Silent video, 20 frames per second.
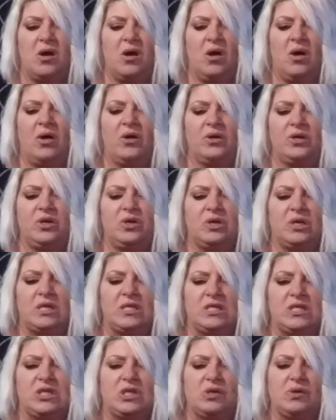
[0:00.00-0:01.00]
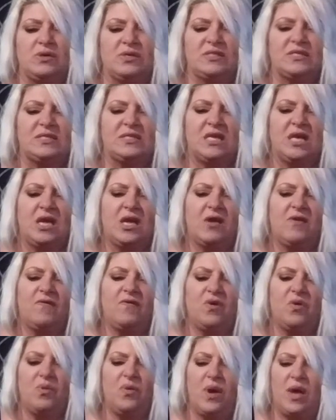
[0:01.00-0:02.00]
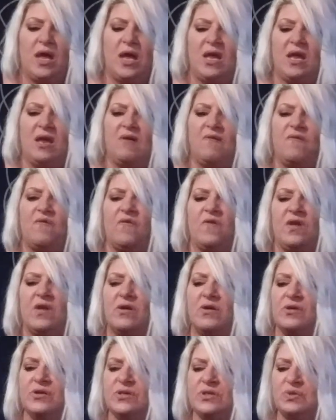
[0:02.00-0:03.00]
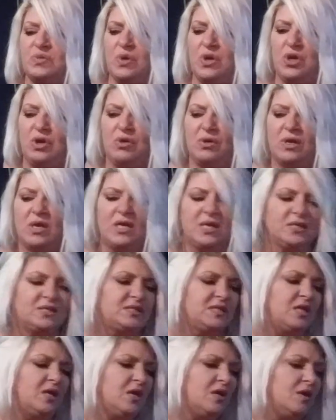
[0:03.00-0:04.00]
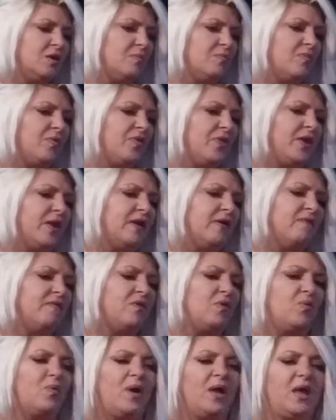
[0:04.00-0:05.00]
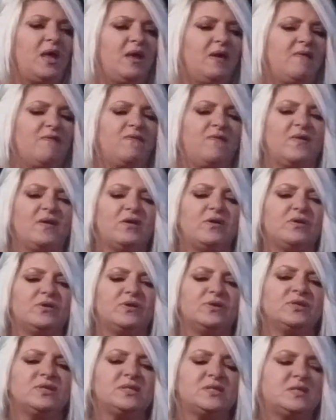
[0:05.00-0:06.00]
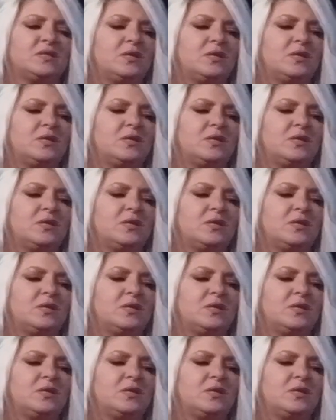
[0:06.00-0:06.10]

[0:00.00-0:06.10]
All you could do is think of the way he feels when you kiss him. Think of the way he feels.